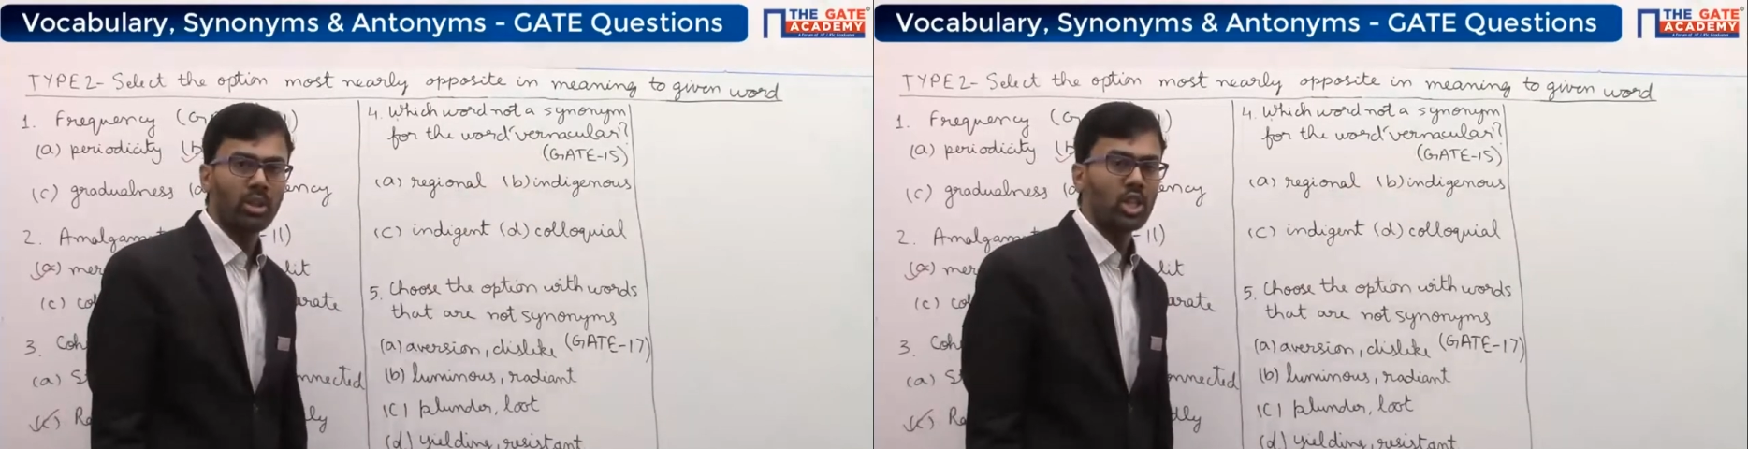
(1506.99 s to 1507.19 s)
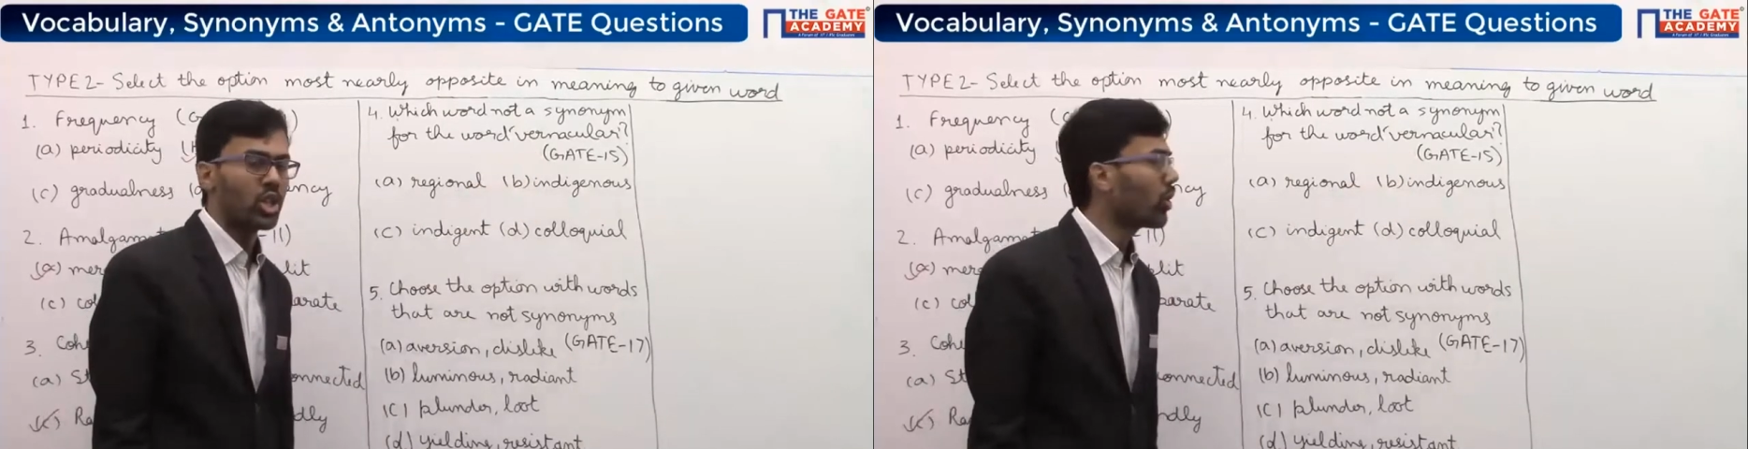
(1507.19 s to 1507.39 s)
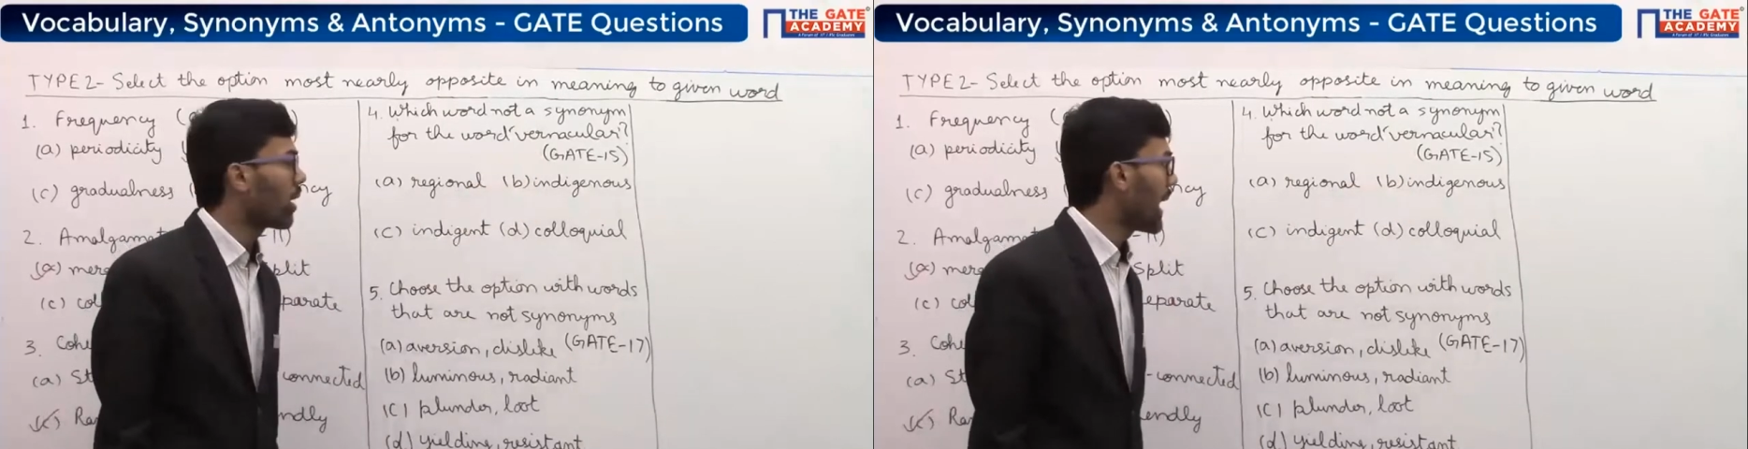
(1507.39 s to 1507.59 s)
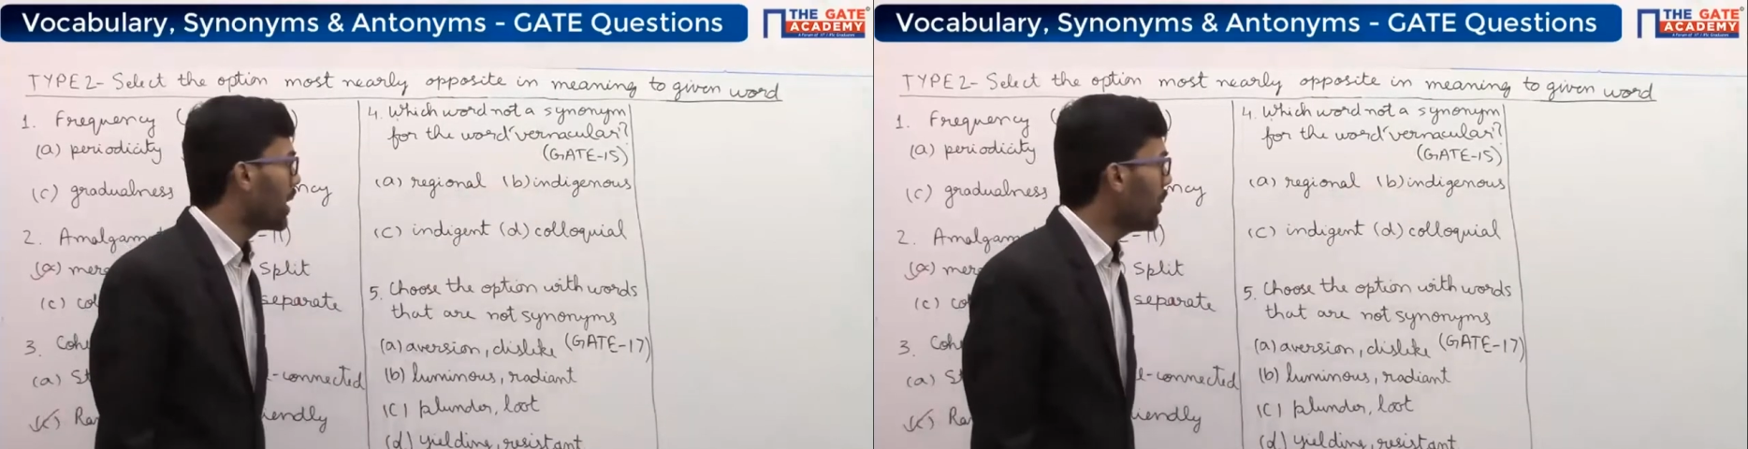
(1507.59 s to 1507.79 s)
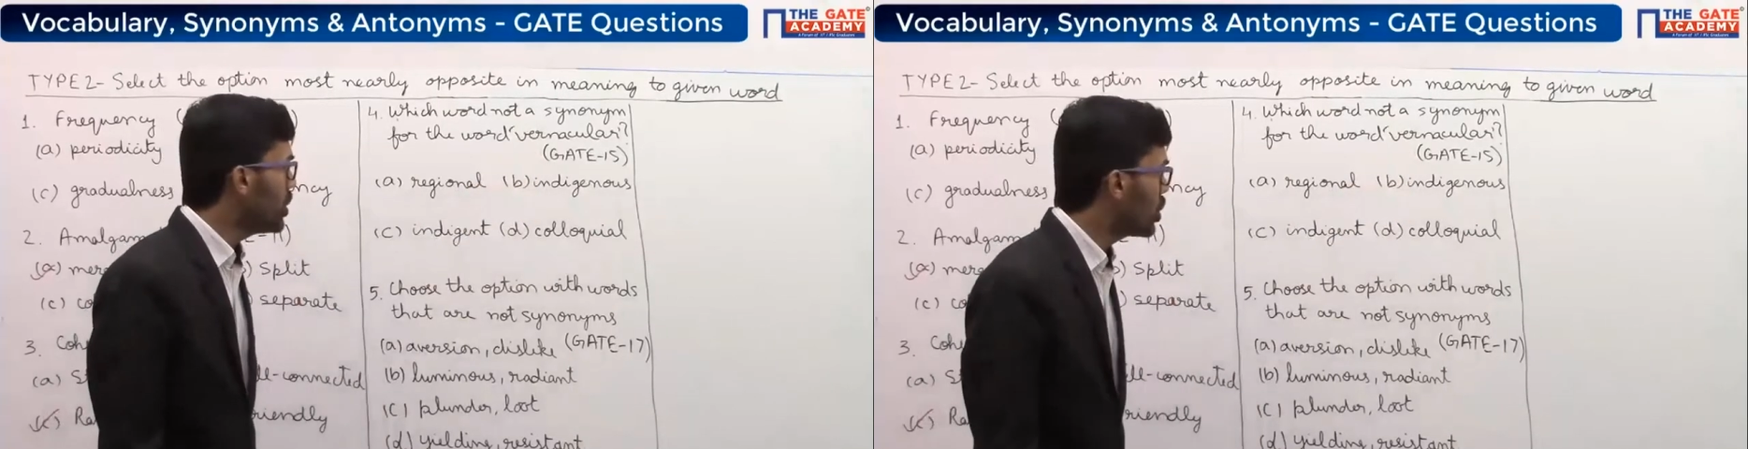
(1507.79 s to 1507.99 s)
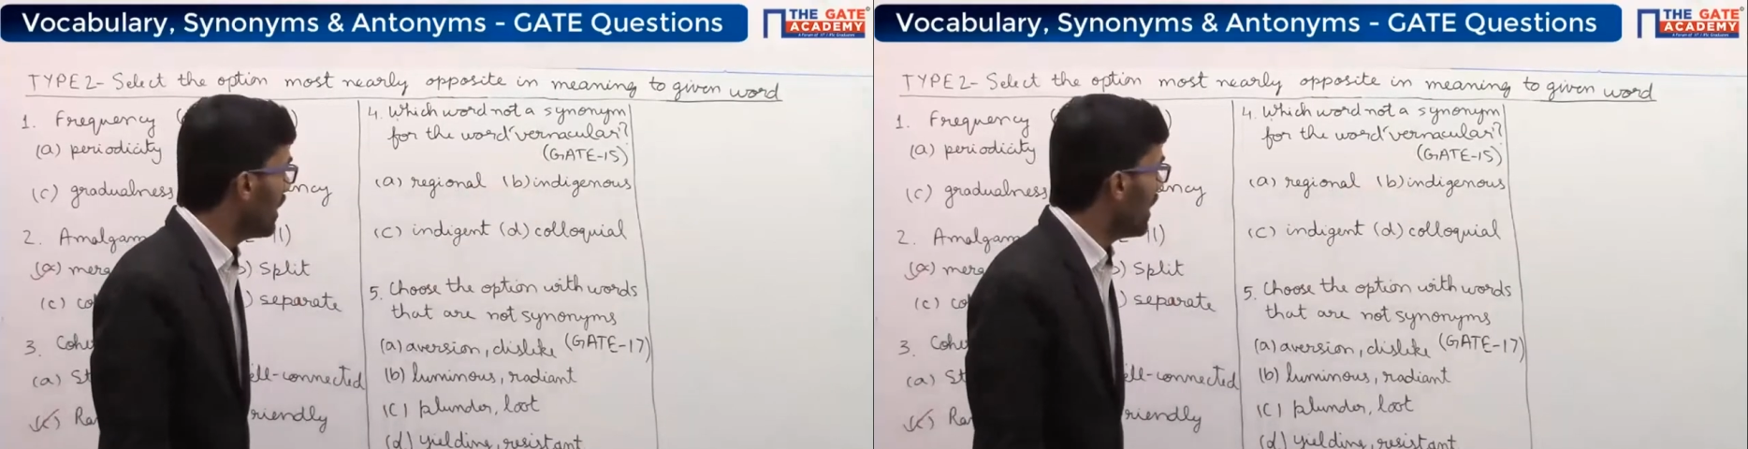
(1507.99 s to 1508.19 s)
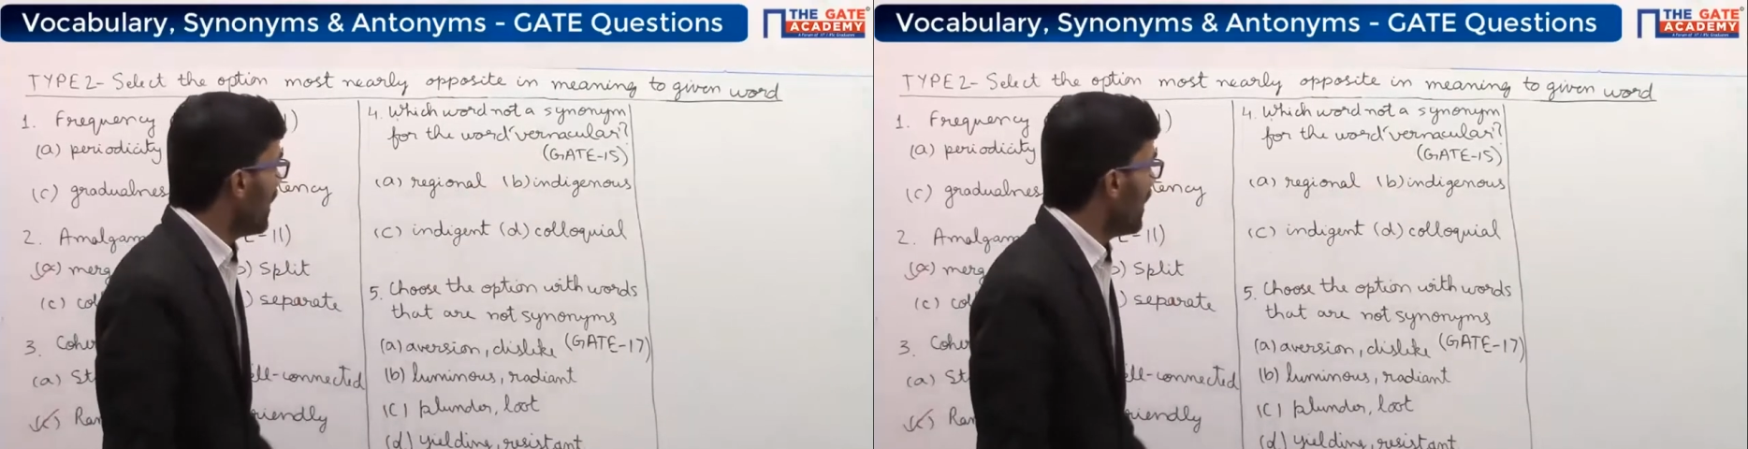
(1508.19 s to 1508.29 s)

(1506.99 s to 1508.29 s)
region or language.